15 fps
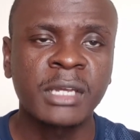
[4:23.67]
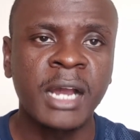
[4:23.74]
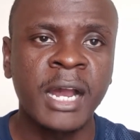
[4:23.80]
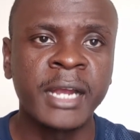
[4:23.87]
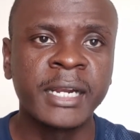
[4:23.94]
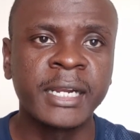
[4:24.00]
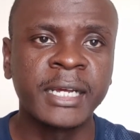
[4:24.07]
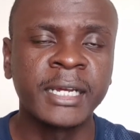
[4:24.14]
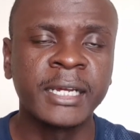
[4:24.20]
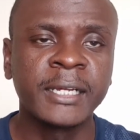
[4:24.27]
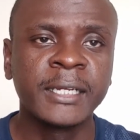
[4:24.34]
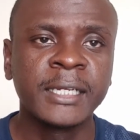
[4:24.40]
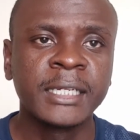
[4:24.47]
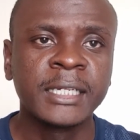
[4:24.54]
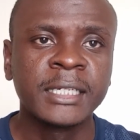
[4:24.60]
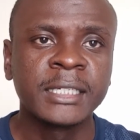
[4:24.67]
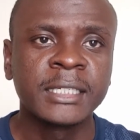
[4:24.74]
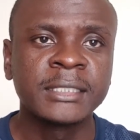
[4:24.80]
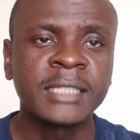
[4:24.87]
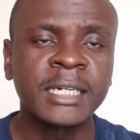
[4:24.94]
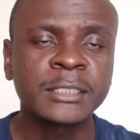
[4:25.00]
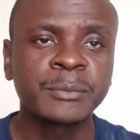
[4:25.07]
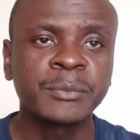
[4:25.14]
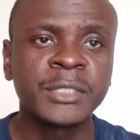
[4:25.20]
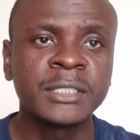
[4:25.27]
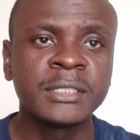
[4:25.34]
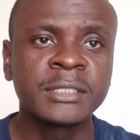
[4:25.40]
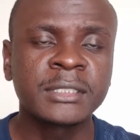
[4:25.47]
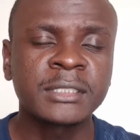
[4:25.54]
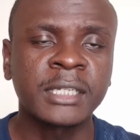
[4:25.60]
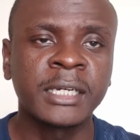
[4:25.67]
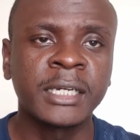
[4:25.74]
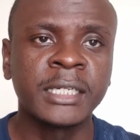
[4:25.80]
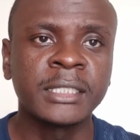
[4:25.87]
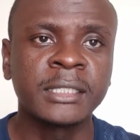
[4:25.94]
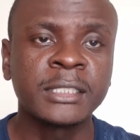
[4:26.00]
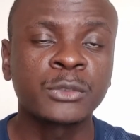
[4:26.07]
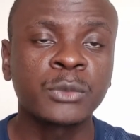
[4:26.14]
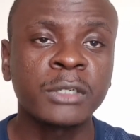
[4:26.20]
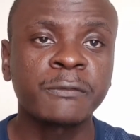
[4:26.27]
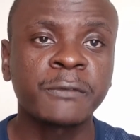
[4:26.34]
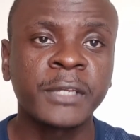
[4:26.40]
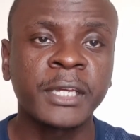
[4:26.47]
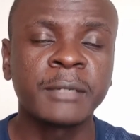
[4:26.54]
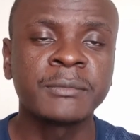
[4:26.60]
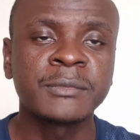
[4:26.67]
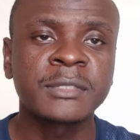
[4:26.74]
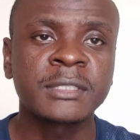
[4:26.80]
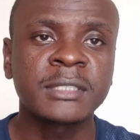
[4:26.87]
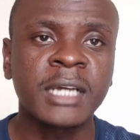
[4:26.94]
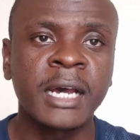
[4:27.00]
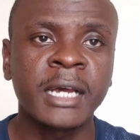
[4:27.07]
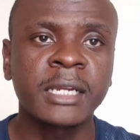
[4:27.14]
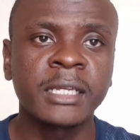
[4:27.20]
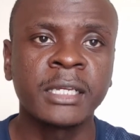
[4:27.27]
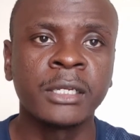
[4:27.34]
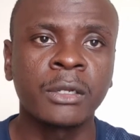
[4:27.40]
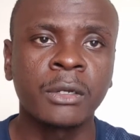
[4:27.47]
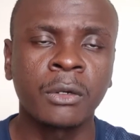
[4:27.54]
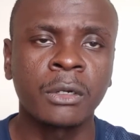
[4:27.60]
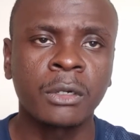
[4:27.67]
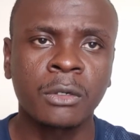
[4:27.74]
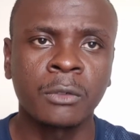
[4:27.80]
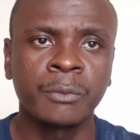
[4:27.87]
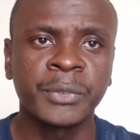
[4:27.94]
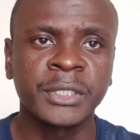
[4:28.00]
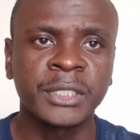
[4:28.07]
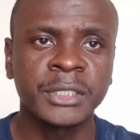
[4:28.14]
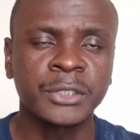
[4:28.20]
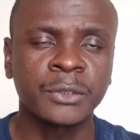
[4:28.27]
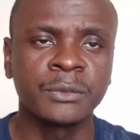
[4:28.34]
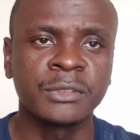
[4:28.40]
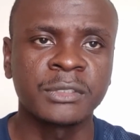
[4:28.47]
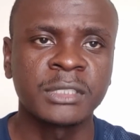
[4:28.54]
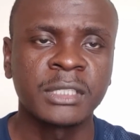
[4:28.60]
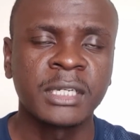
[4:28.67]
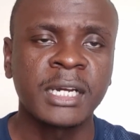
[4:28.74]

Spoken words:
And that means the 12 games are in all competitions.